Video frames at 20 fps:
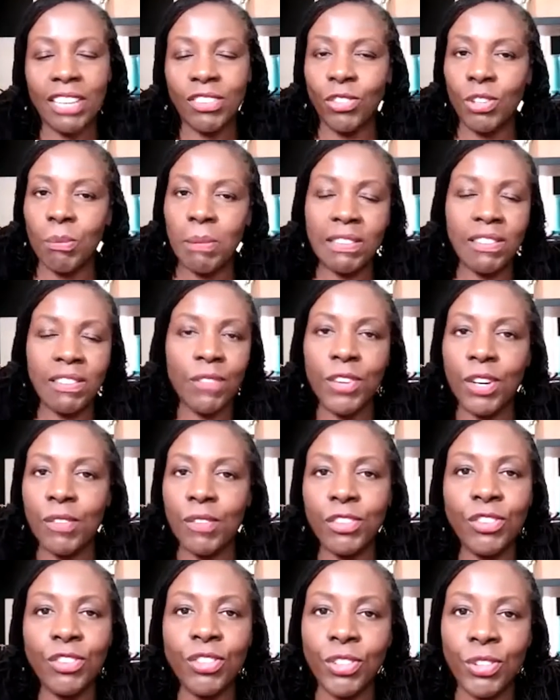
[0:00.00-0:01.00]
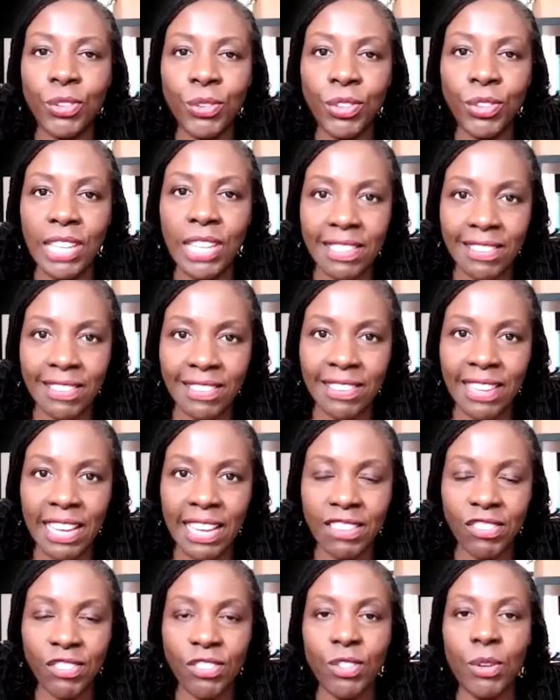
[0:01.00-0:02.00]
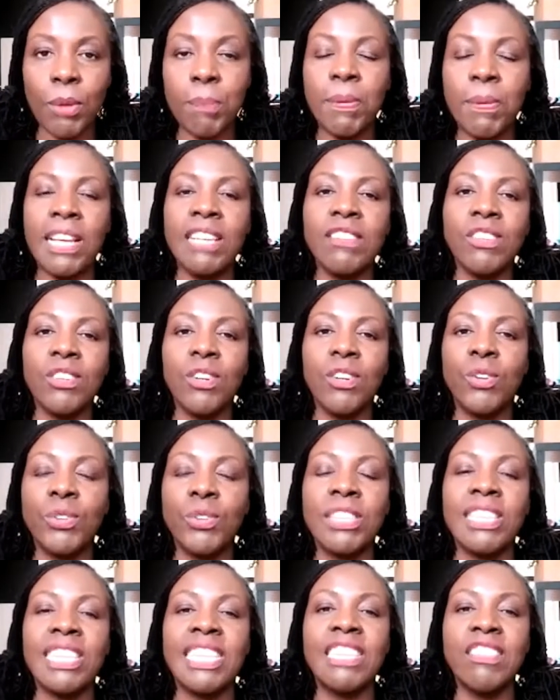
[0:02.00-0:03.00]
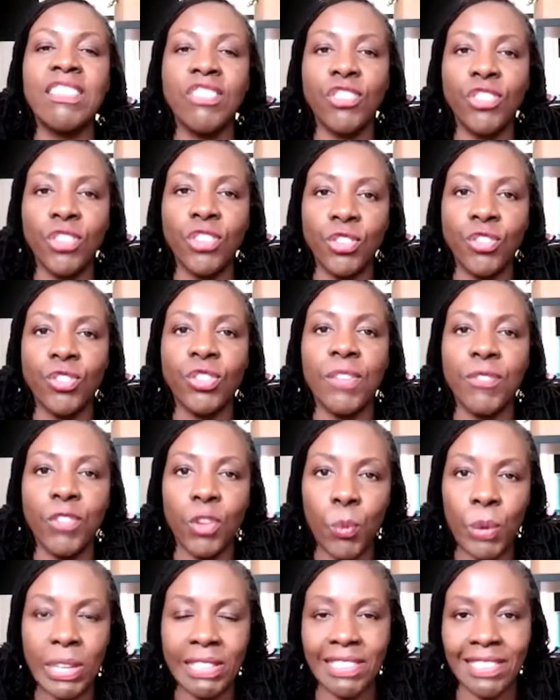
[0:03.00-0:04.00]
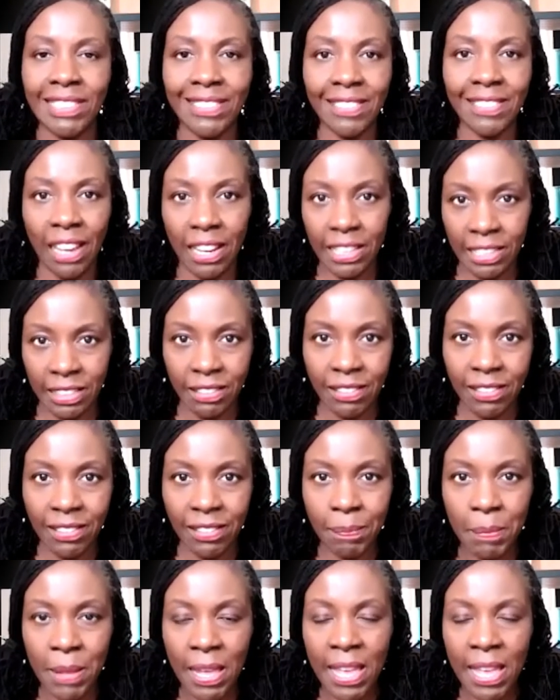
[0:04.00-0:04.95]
I took myself over to the United States to a place called the Institution of Noetic Science.